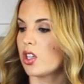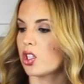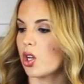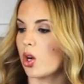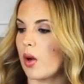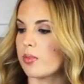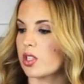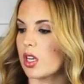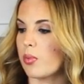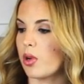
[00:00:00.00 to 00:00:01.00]
So I'm
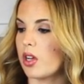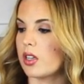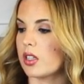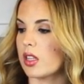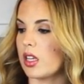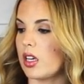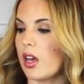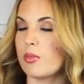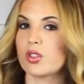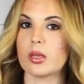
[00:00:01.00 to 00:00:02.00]
just going to put
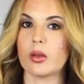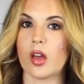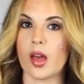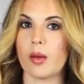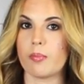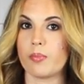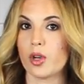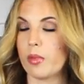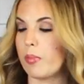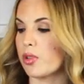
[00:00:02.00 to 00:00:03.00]
I'm using
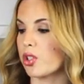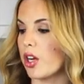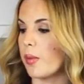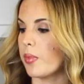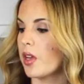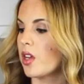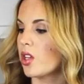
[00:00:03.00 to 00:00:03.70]
pure maple syrup.